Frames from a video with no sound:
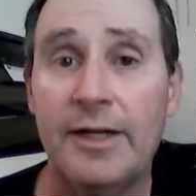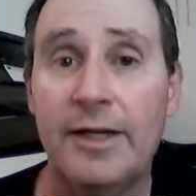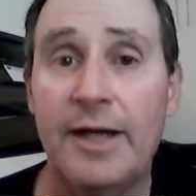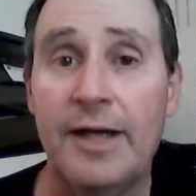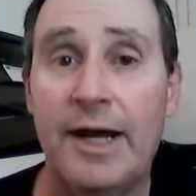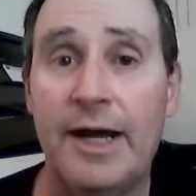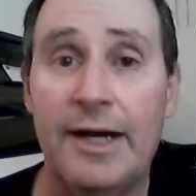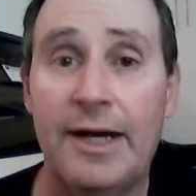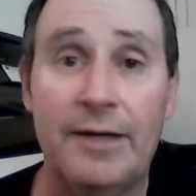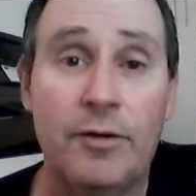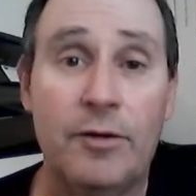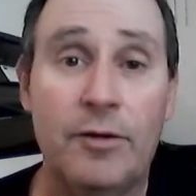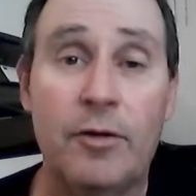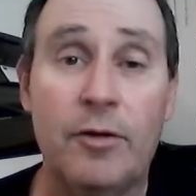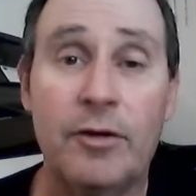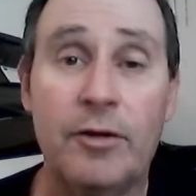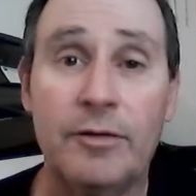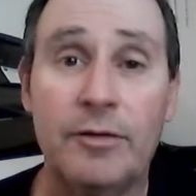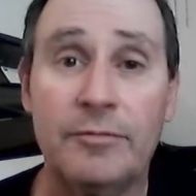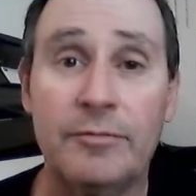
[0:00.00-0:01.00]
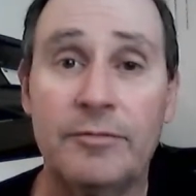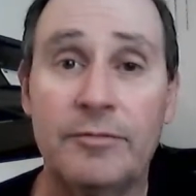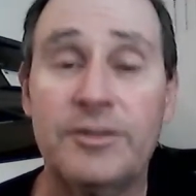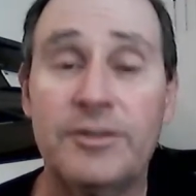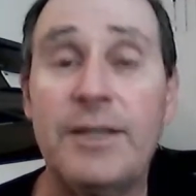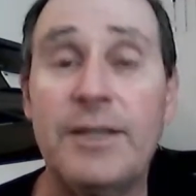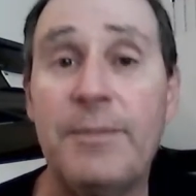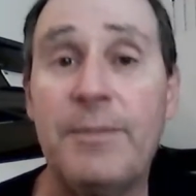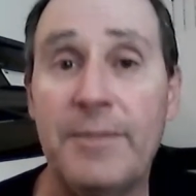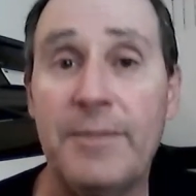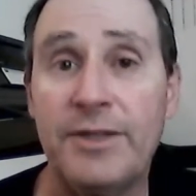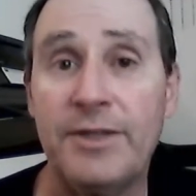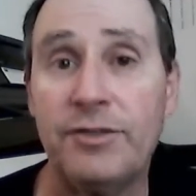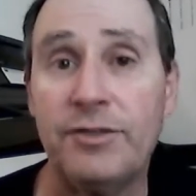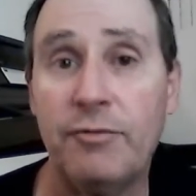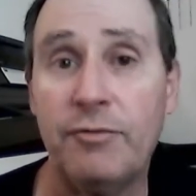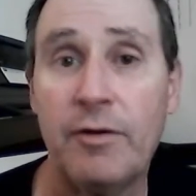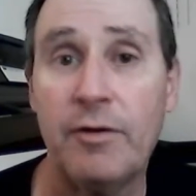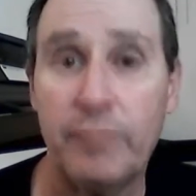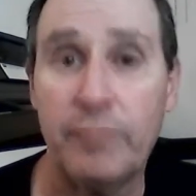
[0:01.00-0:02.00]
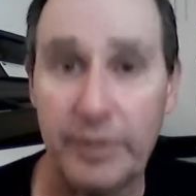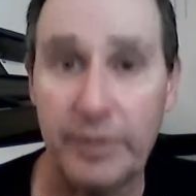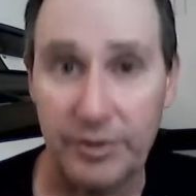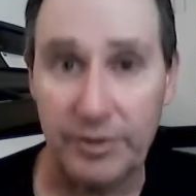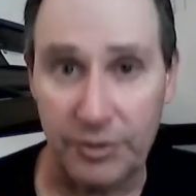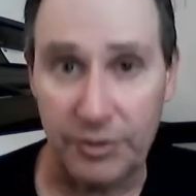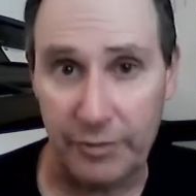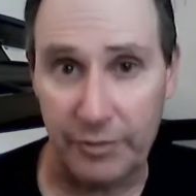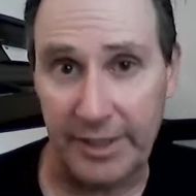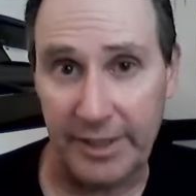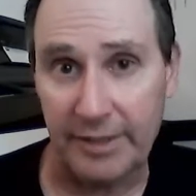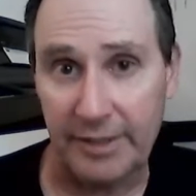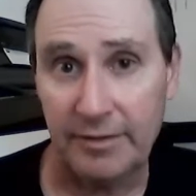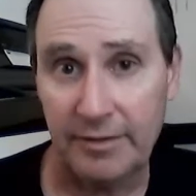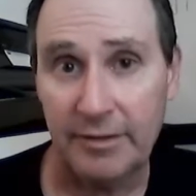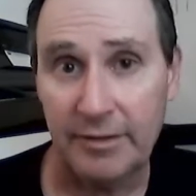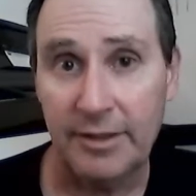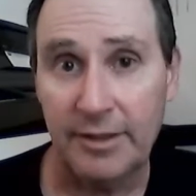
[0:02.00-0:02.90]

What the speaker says: or supplement to what we're doing